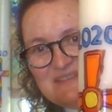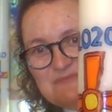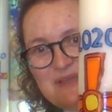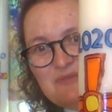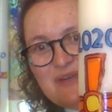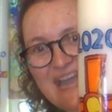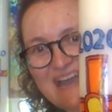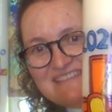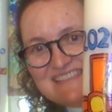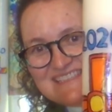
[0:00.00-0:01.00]
We will
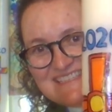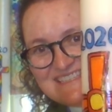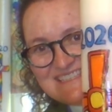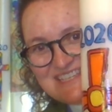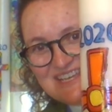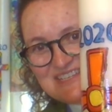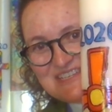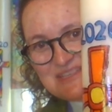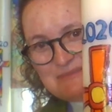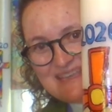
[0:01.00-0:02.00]
carry this into church
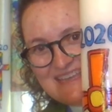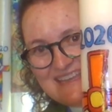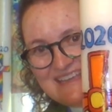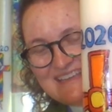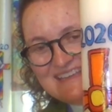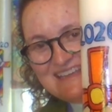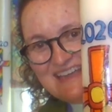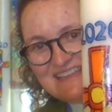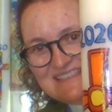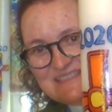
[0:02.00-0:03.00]
at the beginning
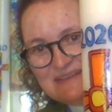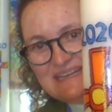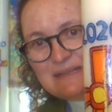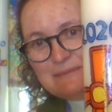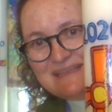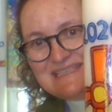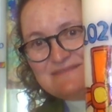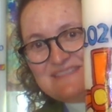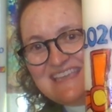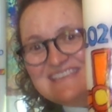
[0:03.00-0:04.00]
and do a little bit
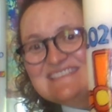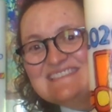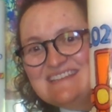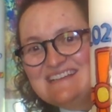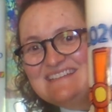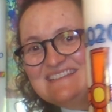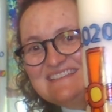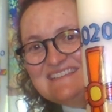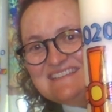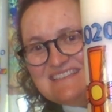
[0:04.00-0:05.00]
of the Easter
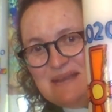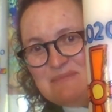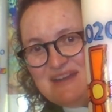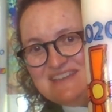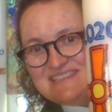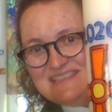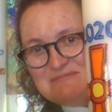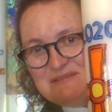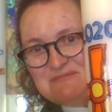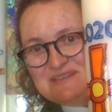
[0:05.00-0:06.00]
celebration that
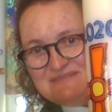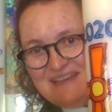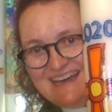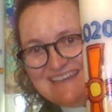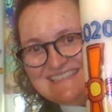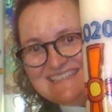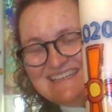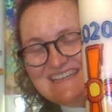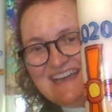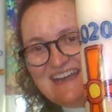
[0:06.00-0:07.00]
we would have had
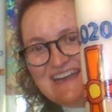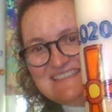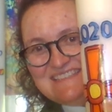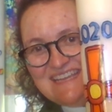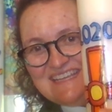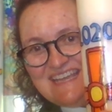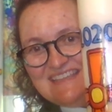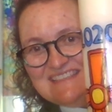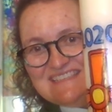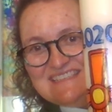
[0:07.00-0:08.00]
to
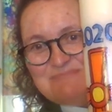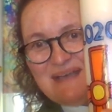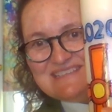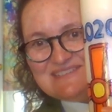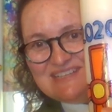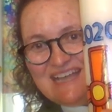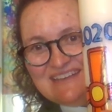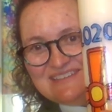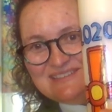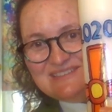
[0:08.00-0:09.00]
dedicate this Paschal
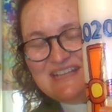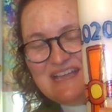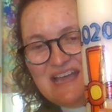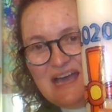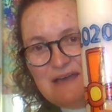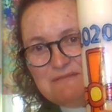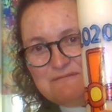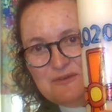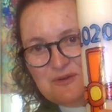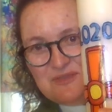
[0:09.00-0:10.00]
candle
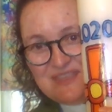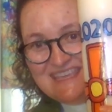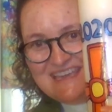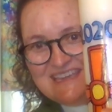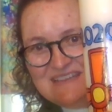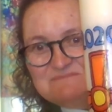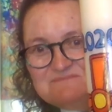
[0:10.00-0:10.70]
for the year.